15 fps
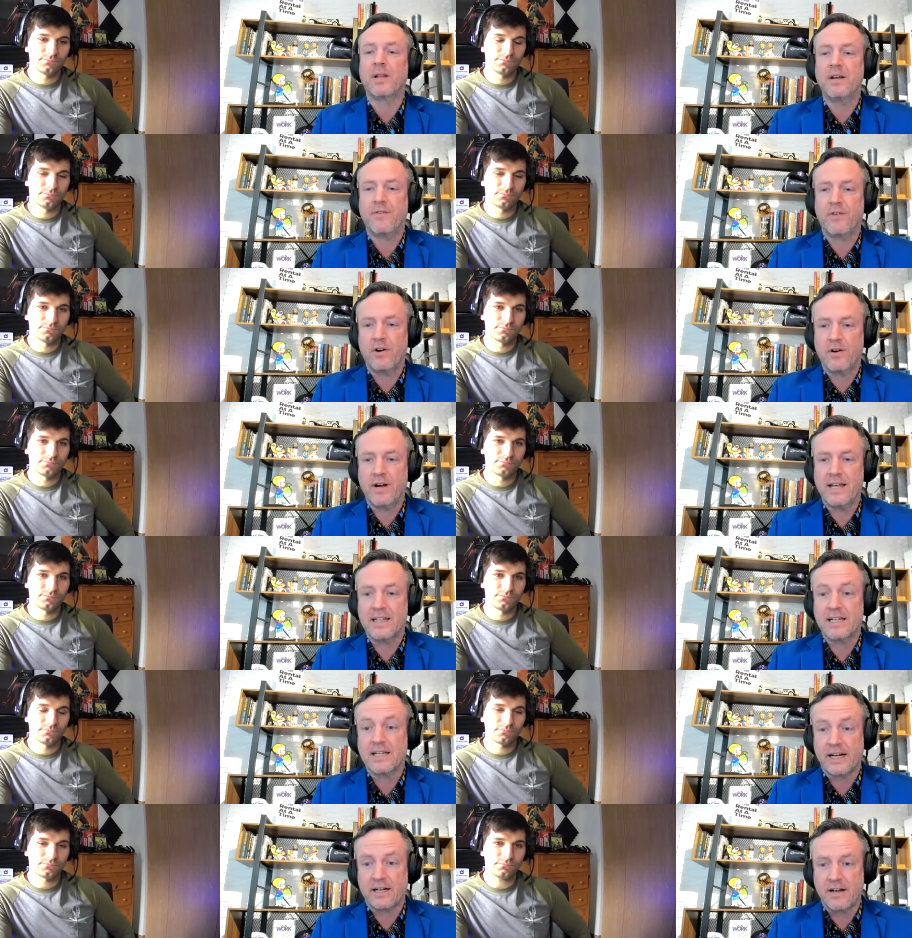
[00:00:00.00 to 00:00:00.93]
Speaker 1: believer in
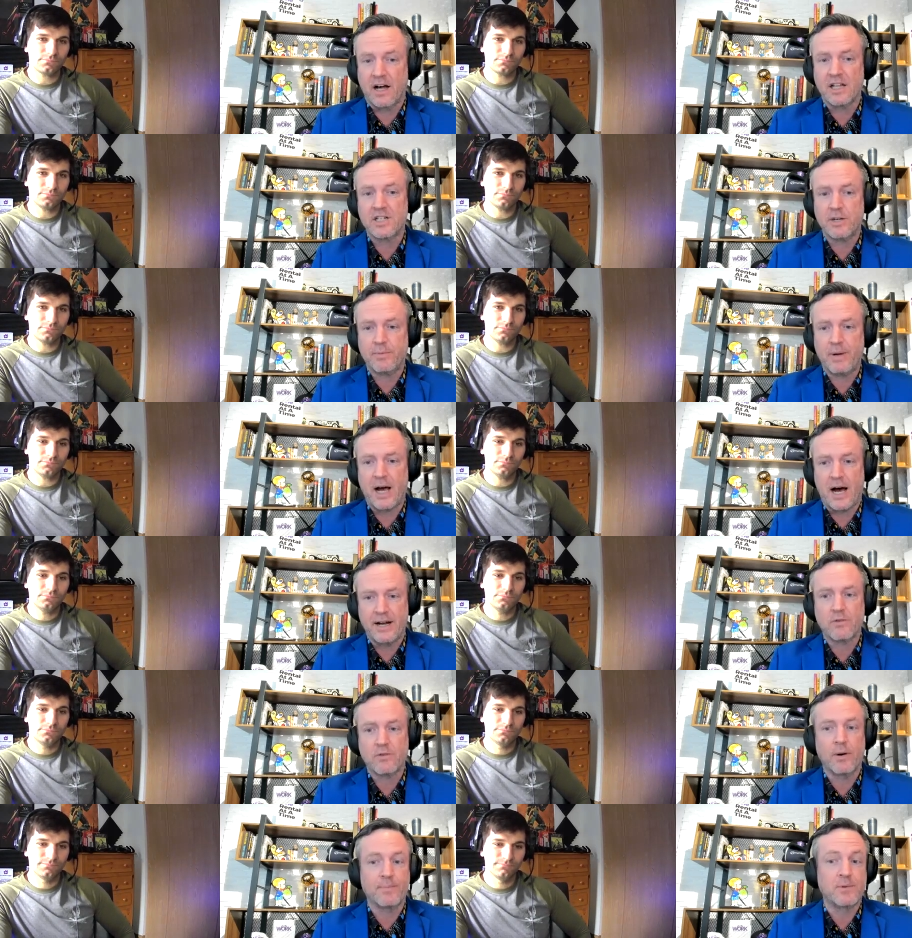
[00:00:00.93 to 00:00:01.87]
the technology
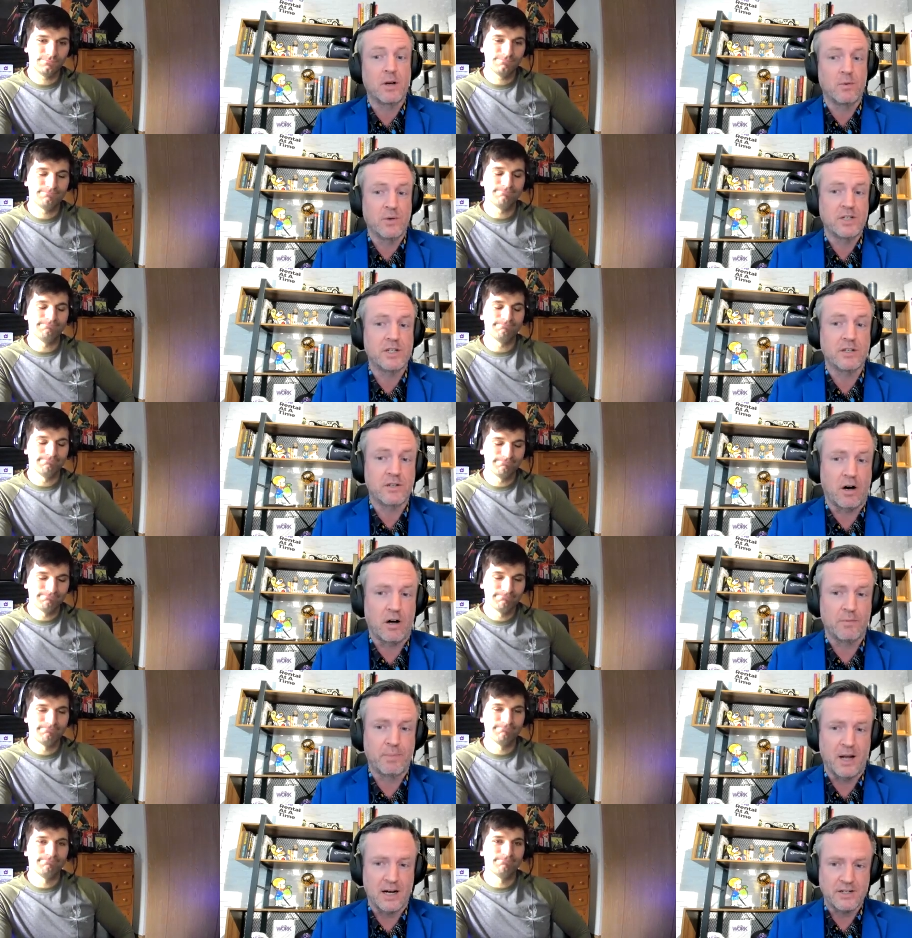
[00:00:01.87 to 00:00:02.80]
behind crypto, which is
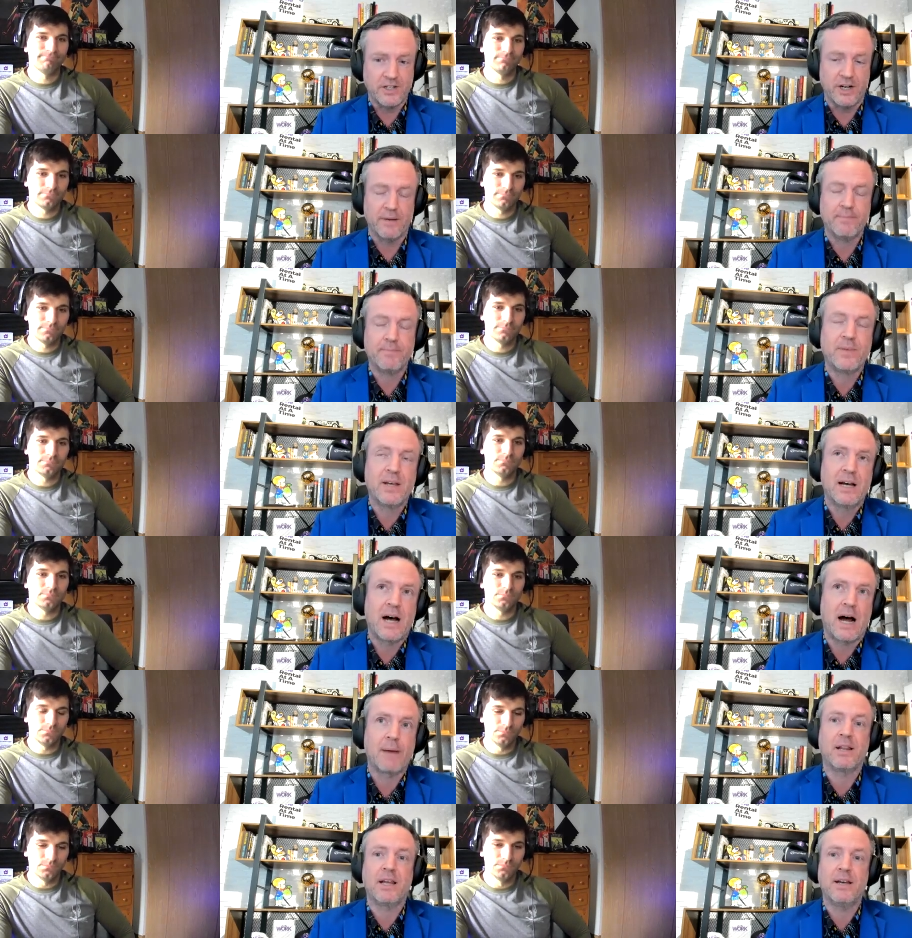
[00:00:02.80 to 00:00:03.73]
called blockchain.
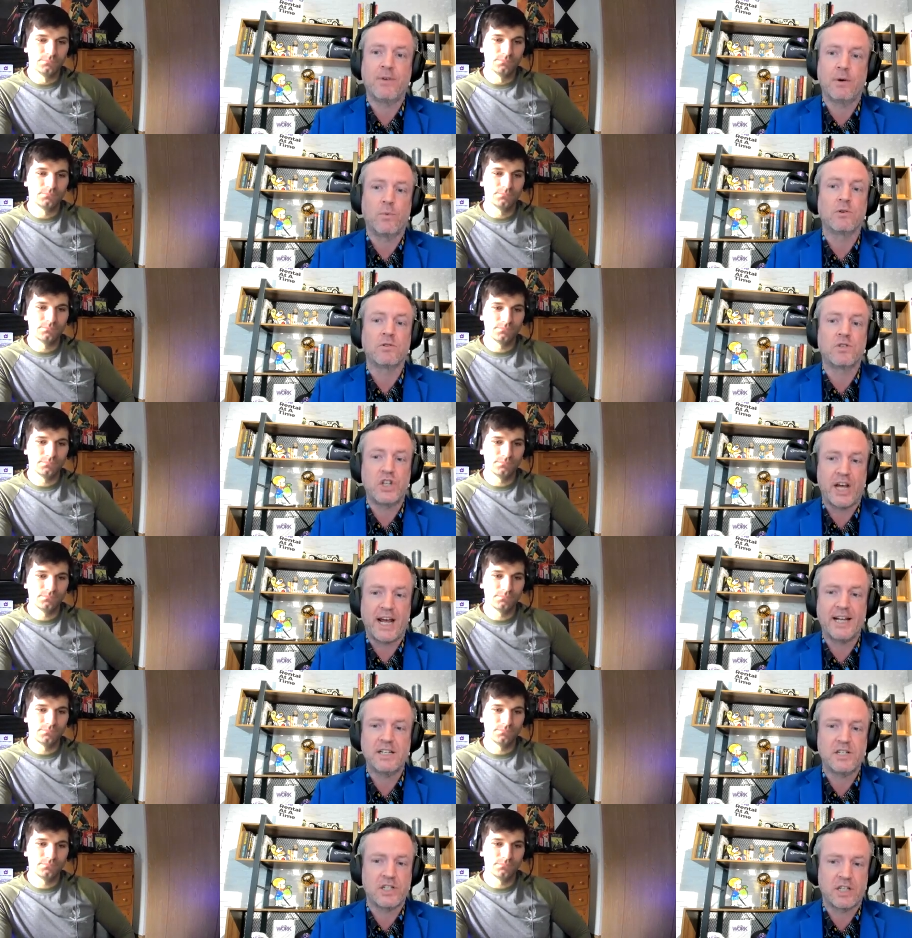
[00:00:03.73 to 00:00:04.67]
Mm-hmm. I believe it will
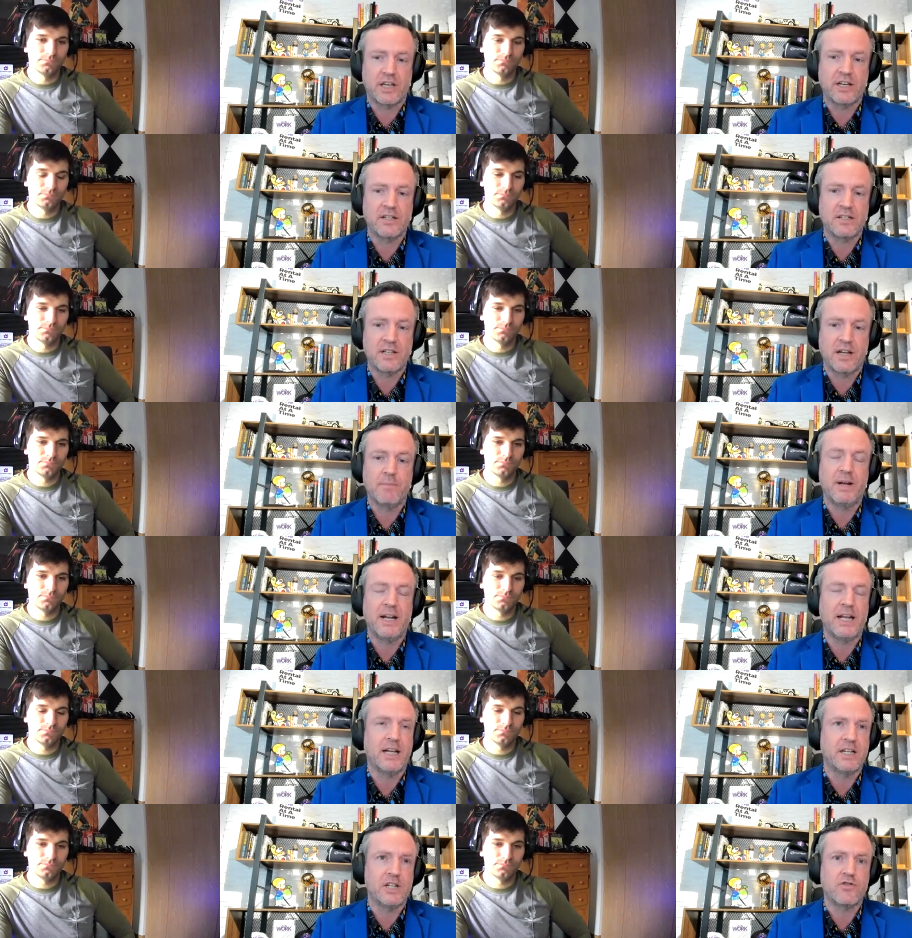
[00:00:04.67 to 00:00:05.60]
change things in
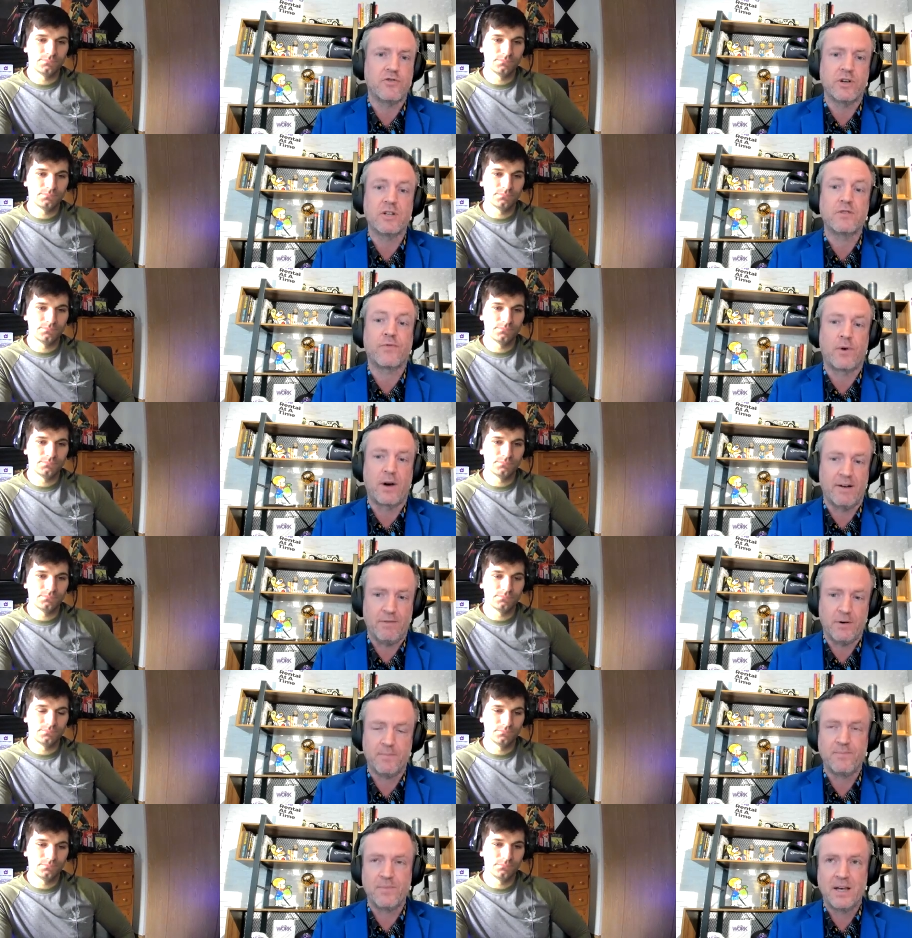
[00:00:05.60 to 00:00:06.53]
many industries
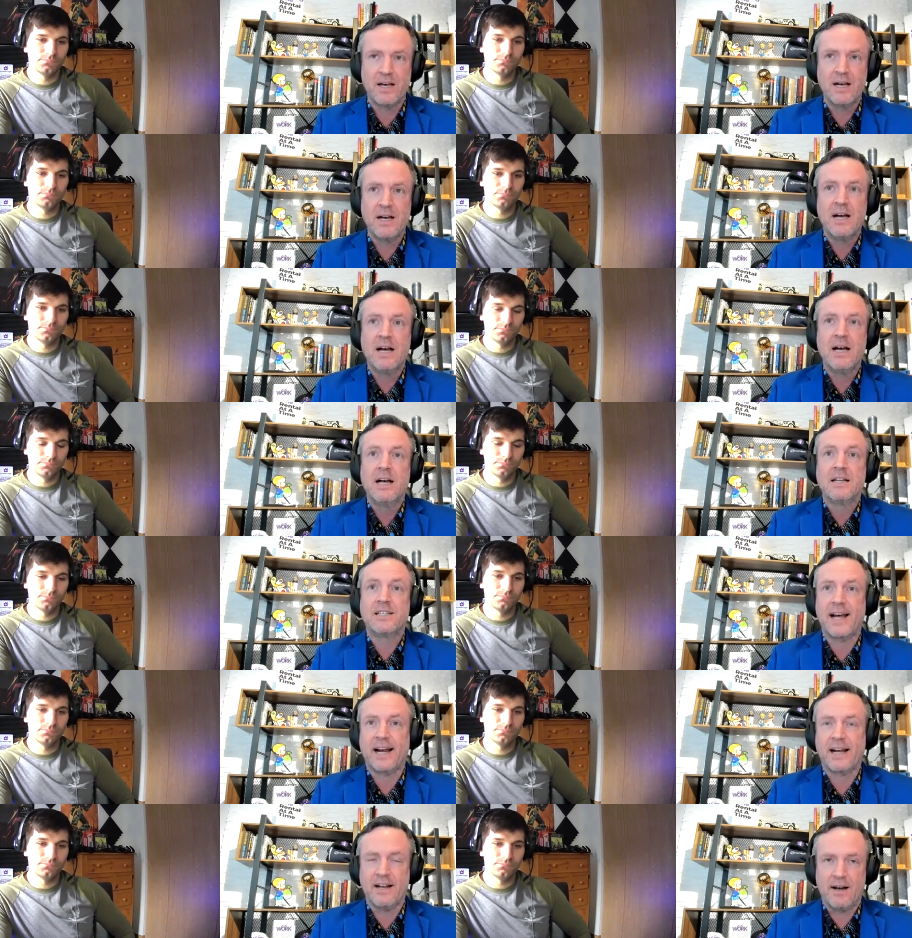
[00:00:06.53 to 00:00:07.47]
forever.
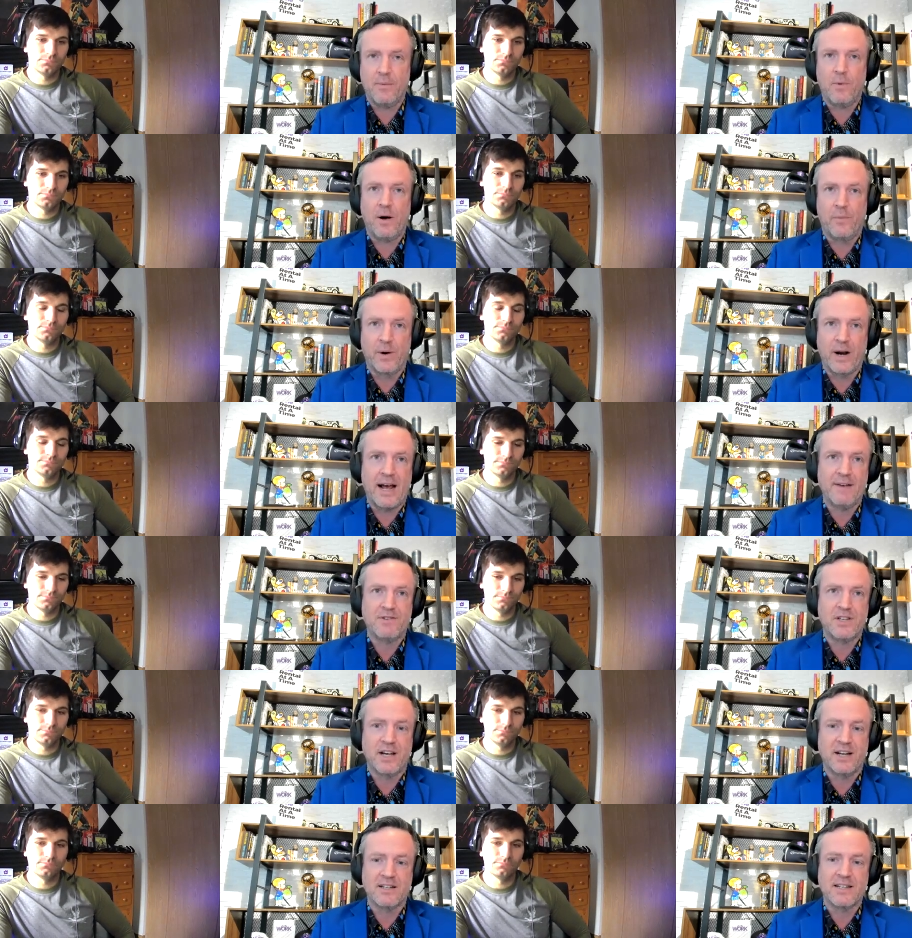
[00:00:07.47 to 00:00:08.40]
Second, what I have
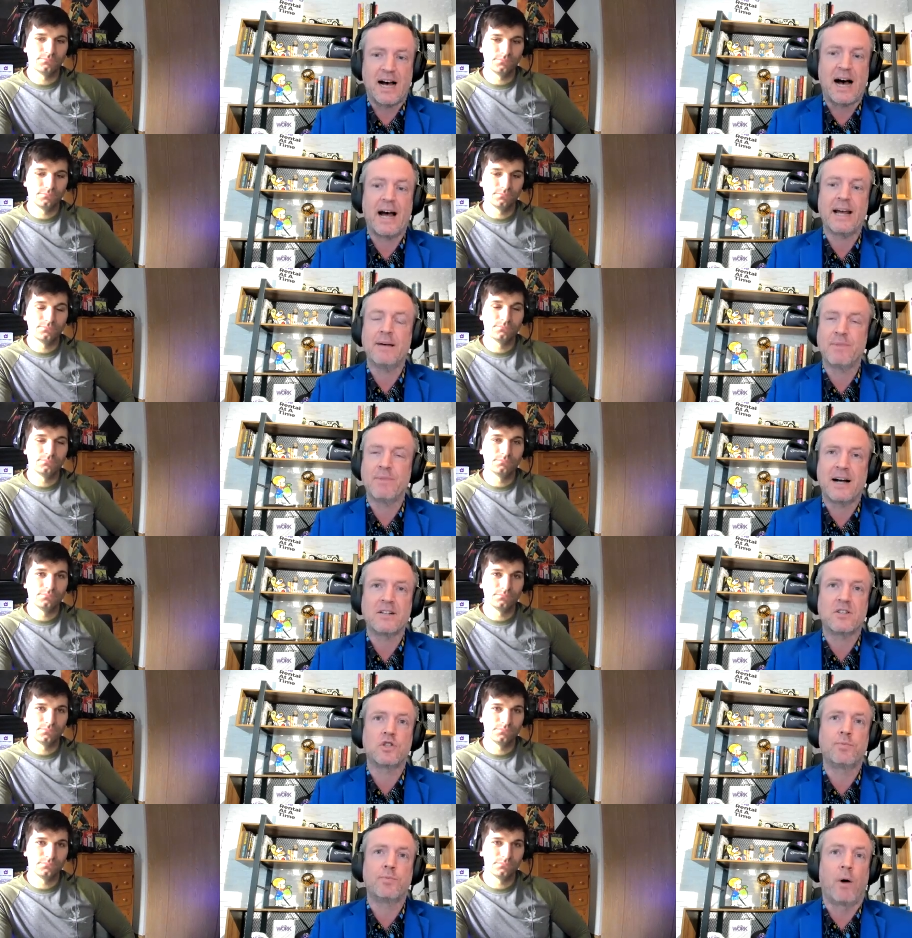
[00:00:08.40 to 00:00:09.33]
said is I am
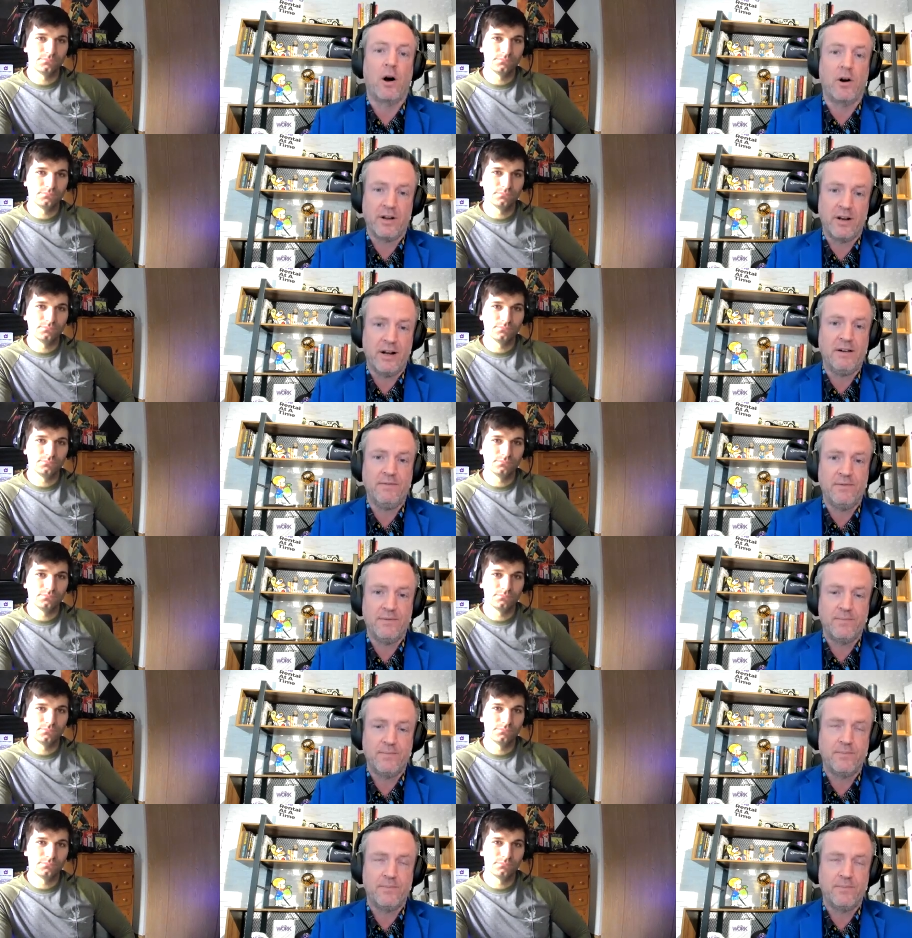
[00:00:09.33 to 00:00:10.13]
not smart enough,